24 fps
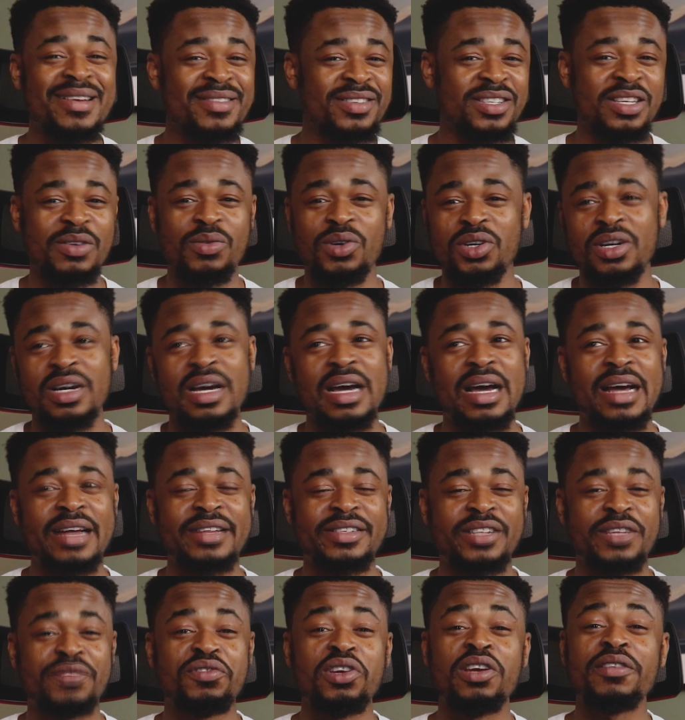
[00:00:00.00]
anything you want to
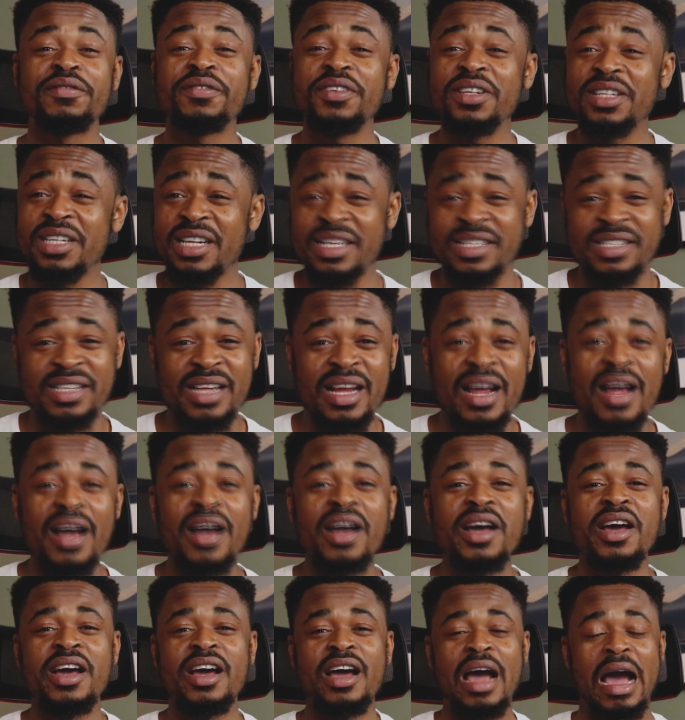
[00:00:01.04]
ask. If you're a freelancer